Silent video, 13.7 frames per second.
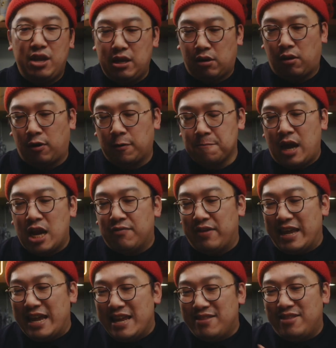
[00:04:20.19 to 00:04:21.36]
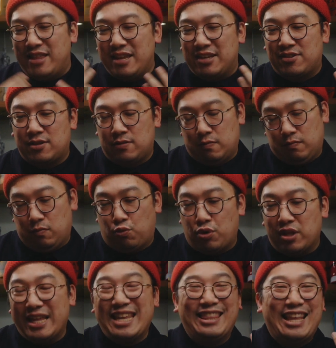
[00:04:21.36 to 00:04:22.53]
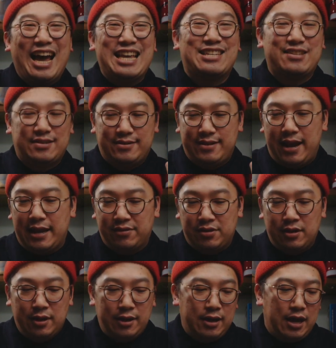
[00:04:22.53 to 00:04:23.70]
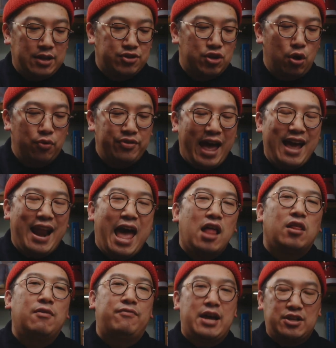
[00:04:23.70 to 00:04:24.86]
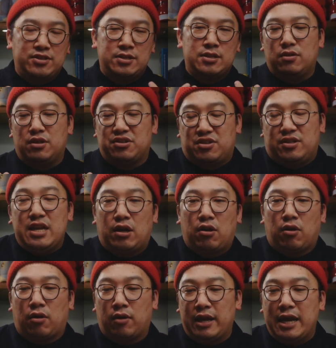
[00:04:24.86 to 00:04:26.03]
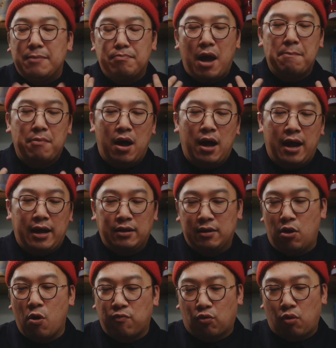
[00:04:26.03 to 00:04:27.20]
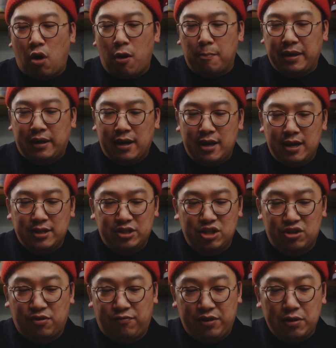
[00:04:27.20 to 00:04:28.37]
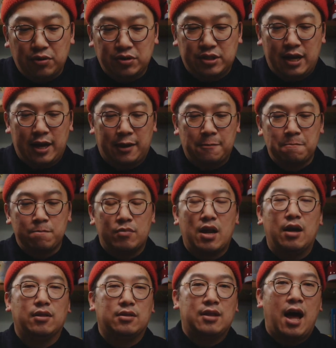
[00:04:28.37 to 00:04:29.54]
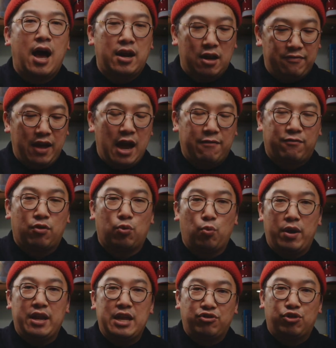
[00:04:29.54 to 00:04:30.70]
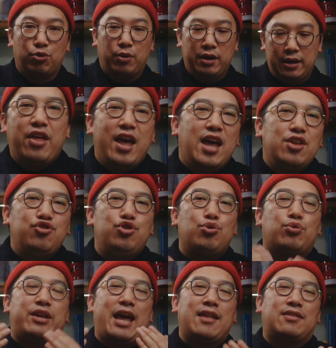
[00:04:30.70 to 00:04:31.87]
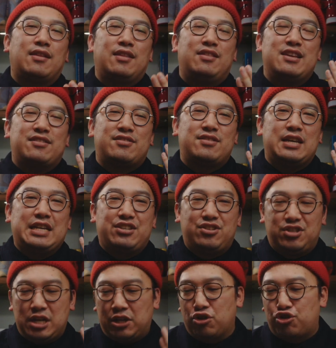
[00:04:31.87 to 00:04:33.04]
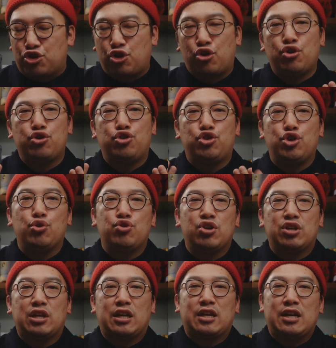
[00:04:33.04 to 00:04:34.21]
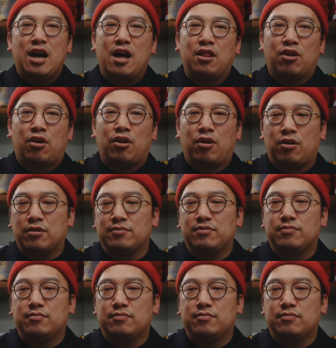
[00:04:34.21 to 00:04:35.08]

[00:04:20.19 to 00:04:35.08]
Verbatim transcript: sneaker kind of in this really nice state. And so that elevates the sneaker in my mind overall because it just feels like a lot of effort went into it. Then you get this signature union color